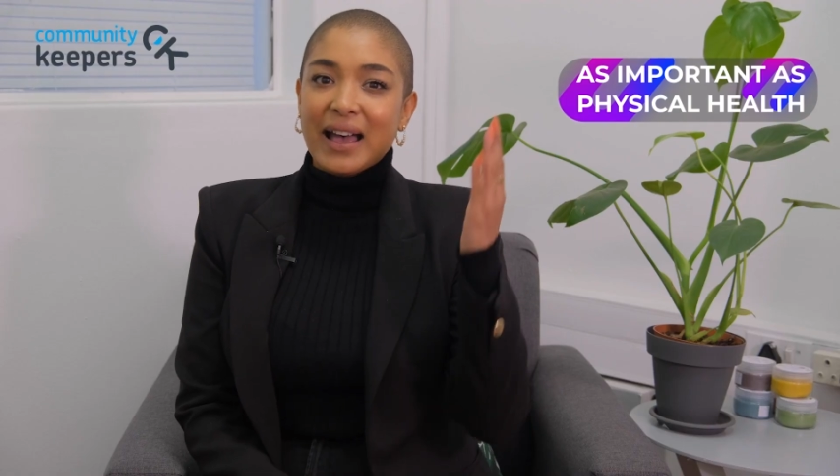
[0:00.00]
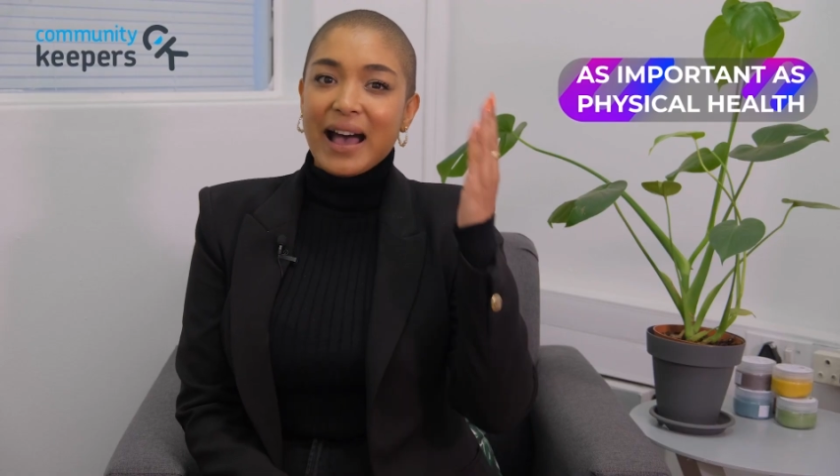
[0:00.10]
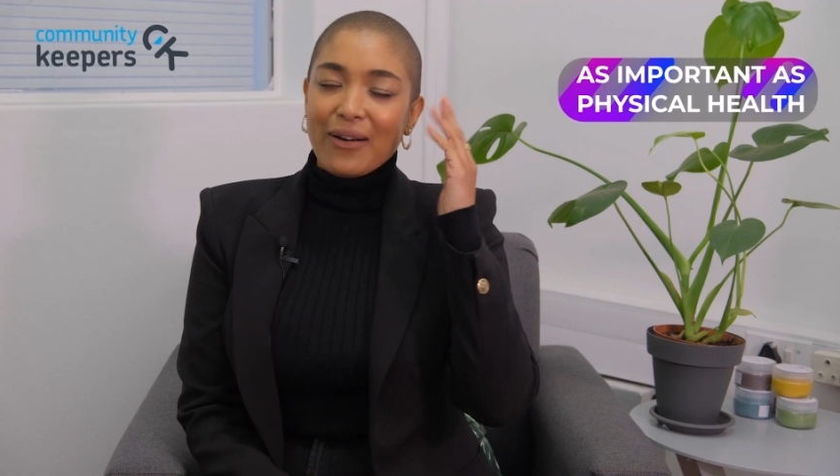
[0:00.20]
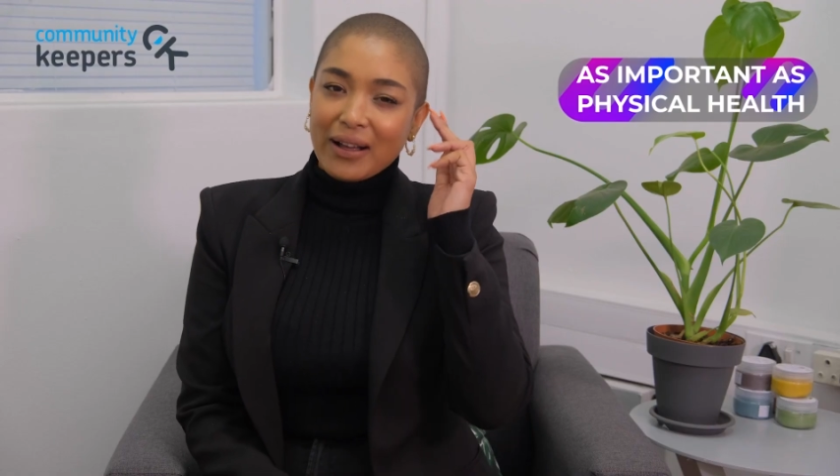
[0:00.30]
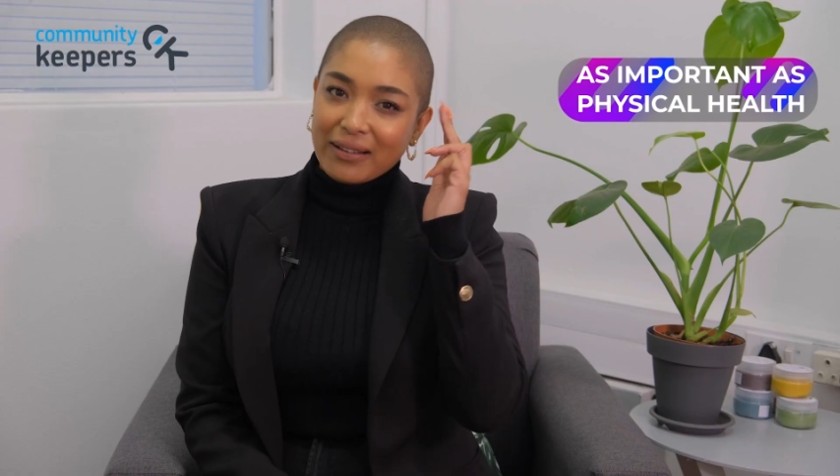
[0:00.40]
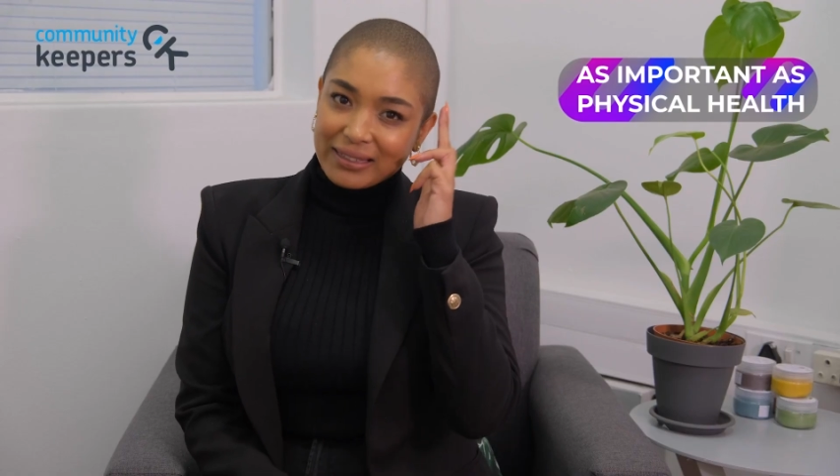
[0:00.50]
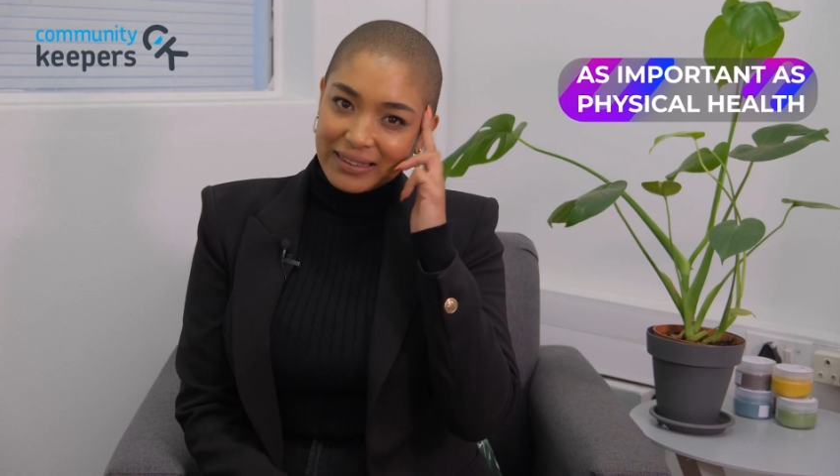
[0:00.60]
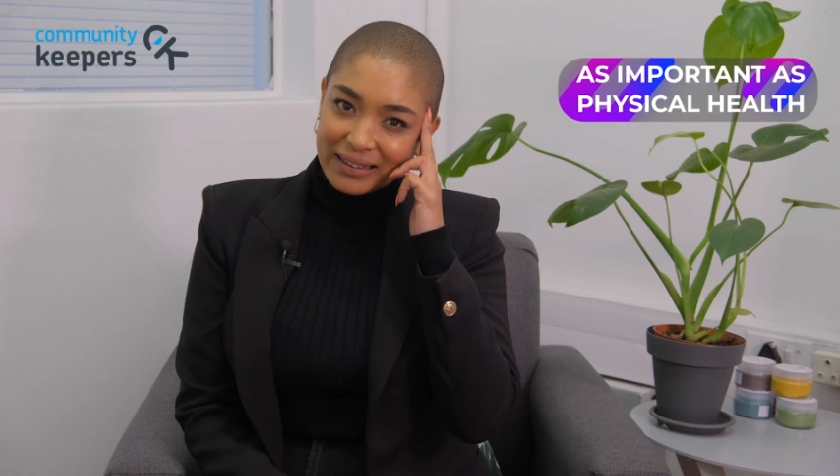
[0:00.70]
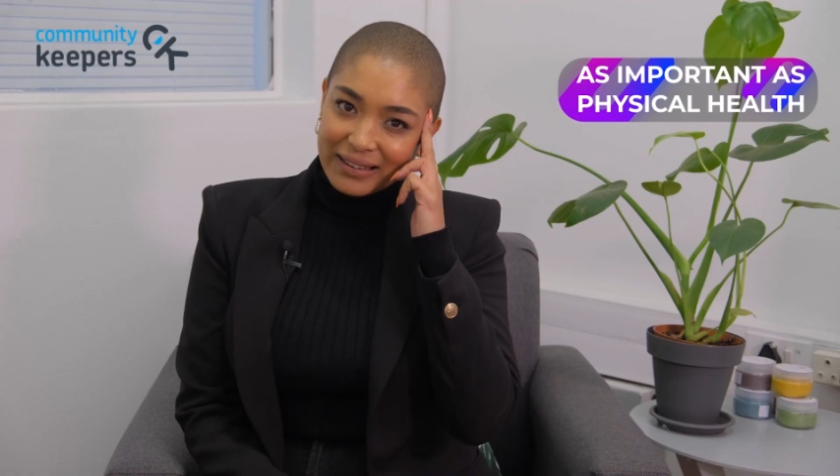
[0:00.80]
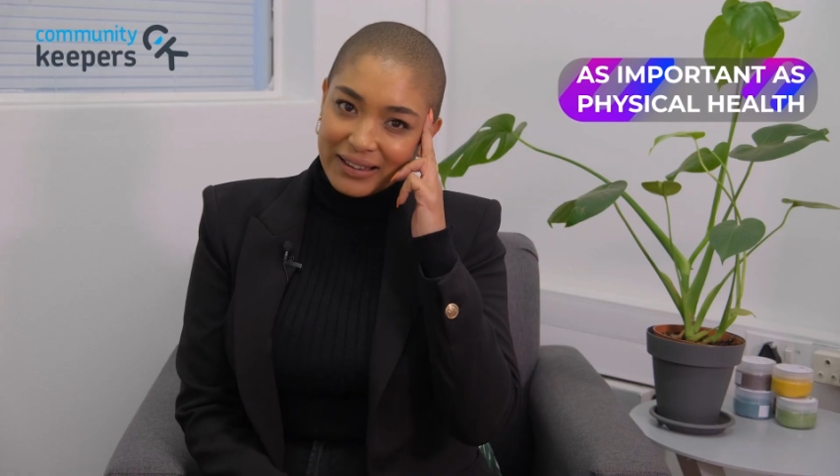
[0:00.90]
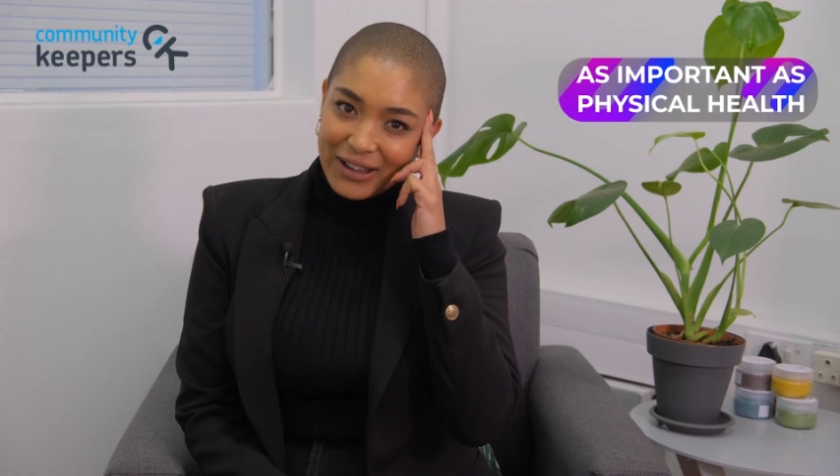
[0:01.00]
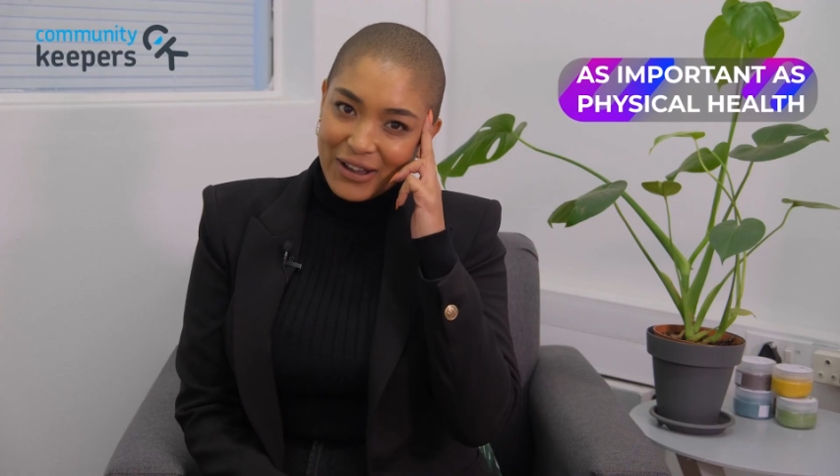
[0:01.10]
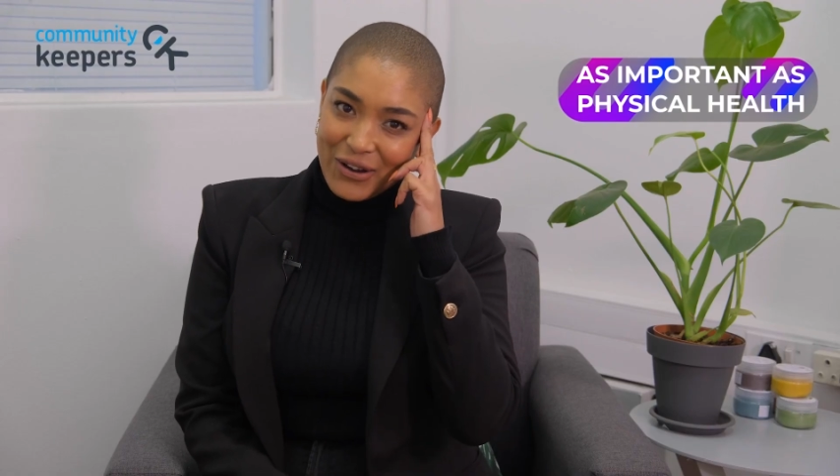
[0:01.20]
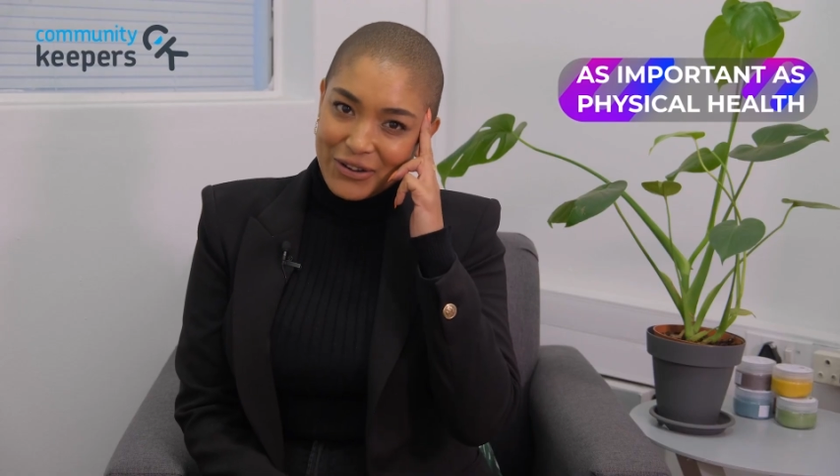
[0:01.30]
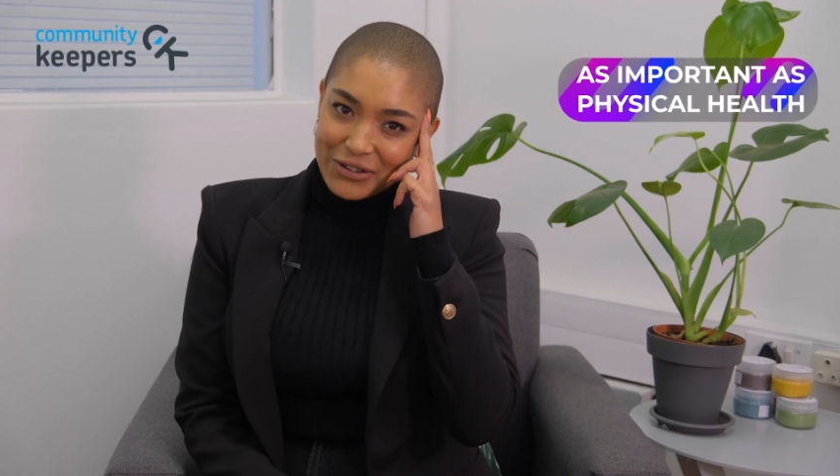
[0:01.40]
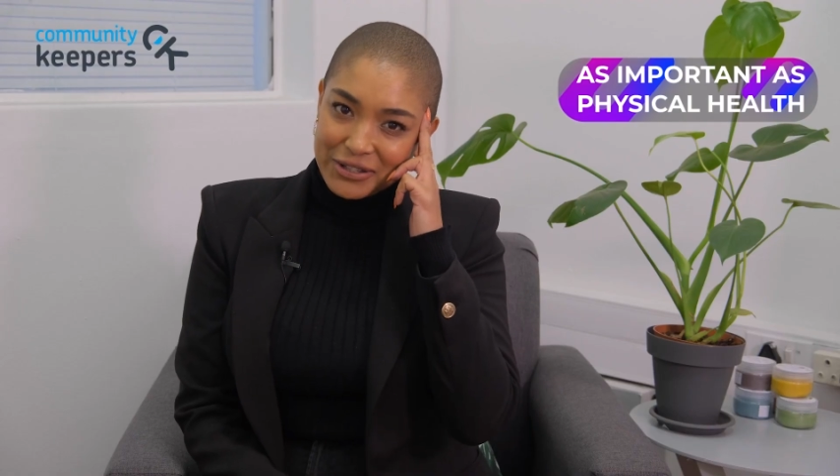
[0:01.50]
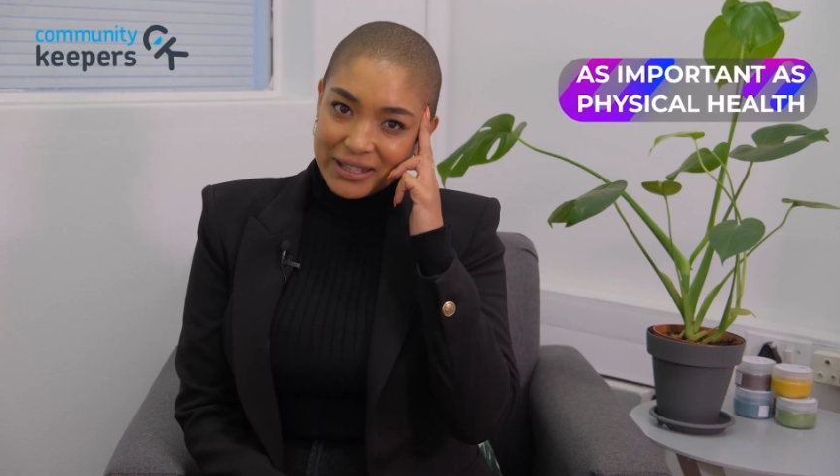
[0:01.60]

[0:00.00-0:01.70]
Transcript: How healthy are you